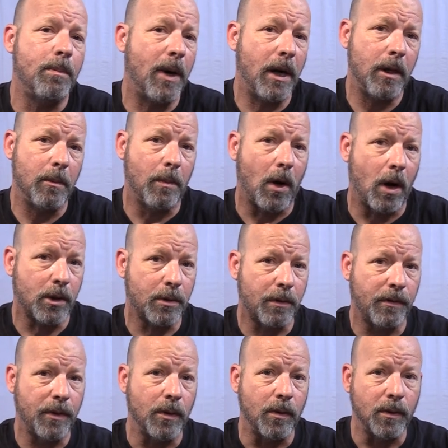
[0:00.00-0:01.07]
button box
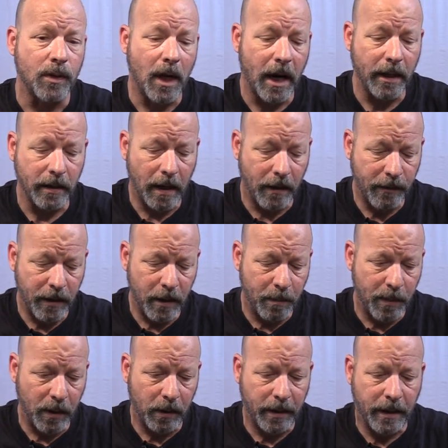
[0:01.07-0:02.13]
reviews, I love the
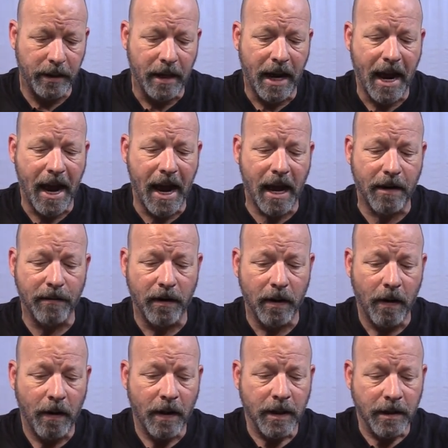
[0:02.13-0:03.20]
ability to have
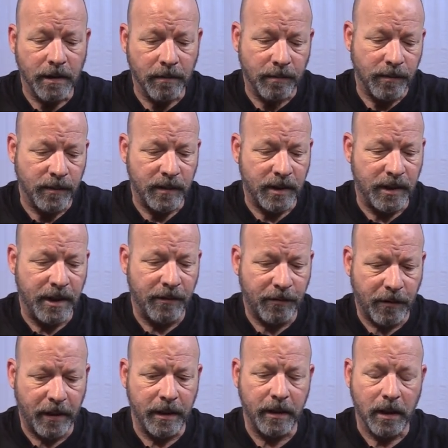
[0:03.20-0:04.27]

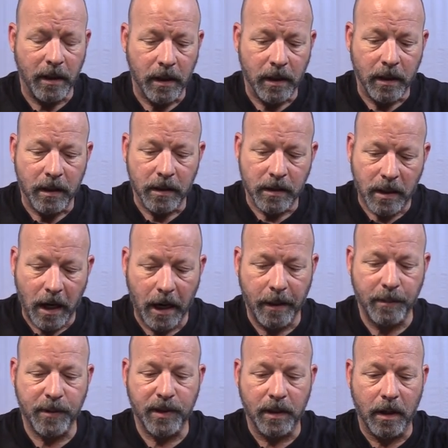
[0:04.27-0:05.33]
different
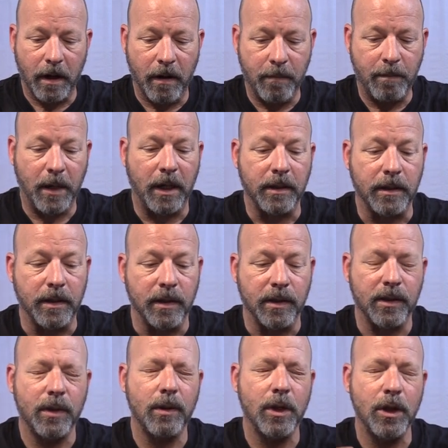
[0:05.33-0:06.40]
types of
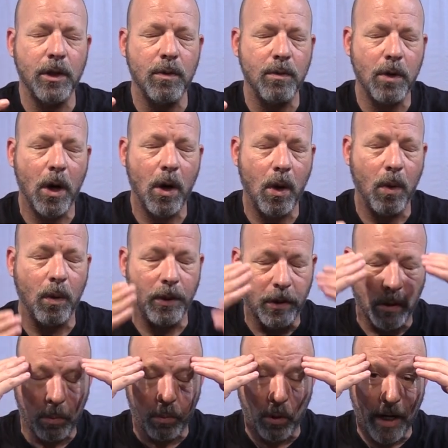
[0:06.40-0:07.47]
buttons so that you know
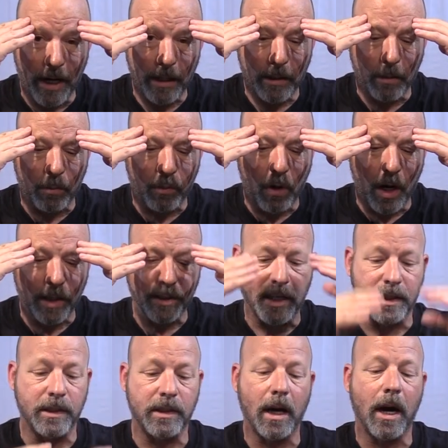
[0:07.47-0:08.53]
your brain can
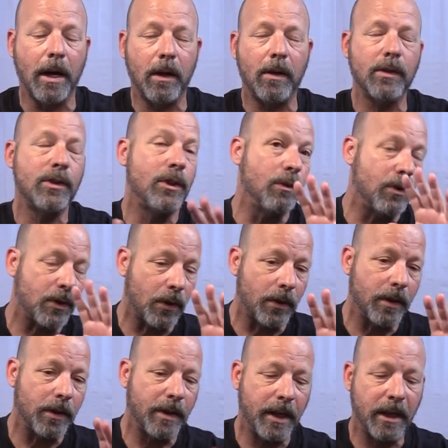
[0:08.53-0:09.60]
process. Dials do
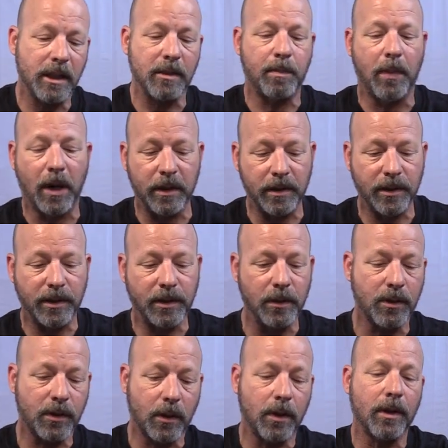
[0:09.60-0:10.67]
certain things, buttons
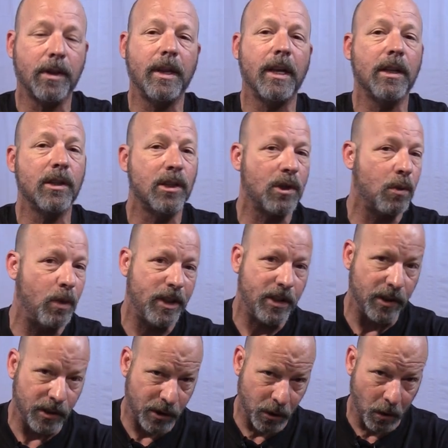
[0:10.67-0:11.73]
do certain things,
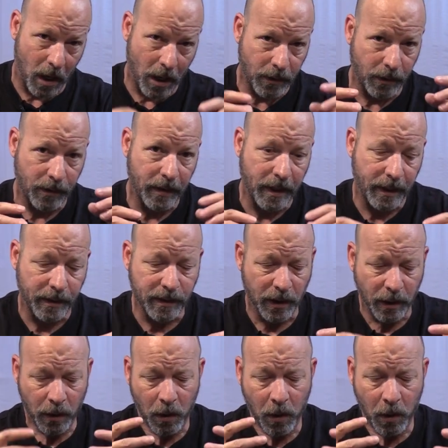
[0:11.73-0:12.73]
switches do other things.